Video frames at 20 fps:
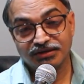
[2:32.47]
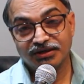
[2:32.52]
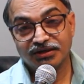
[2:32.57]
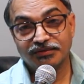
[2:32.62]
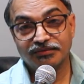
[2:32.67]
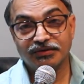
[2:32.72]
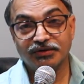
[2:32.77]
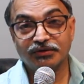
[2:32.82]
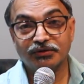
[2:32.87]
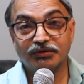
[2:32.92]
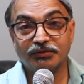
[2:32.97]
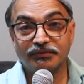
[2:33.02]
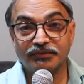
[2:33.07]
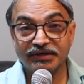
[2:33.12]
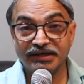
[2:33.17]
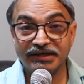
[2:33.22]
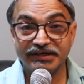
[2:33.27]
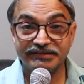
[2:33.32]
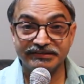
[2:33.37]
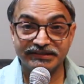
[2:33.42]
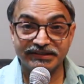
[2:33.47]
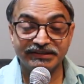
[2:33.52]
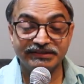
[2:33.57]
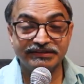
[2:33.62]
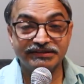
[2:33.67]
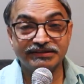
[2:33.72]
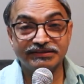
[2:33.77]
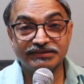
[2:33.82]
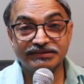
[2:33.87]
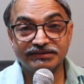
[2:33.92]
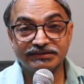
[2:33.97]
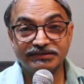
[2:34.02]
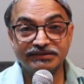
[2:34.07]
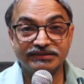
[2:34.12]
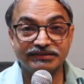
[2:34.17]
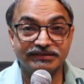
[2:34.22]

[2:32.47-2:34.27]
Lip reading: about wire sizes,